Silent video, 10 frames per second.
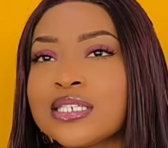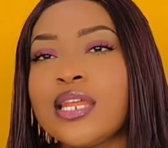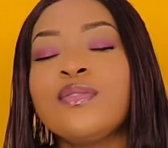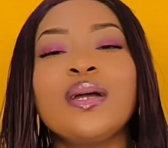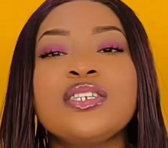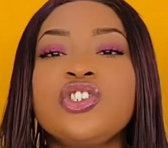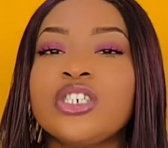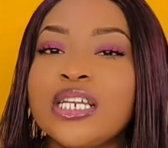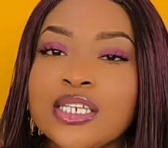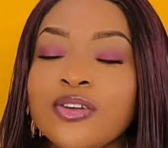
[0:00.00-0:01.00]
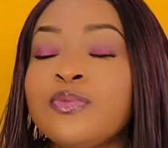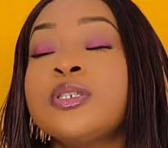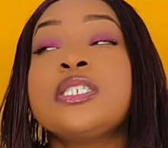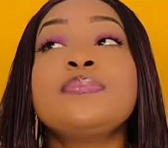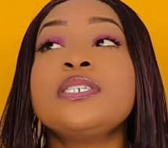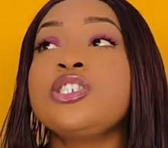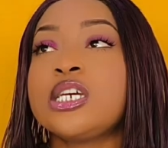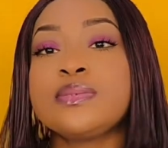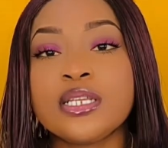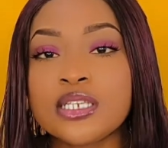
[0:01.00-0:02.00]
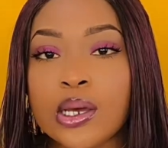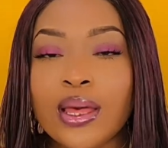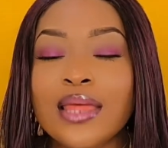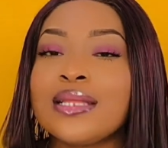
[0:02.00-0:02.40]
and everyone is judging, everybody's being judgmental.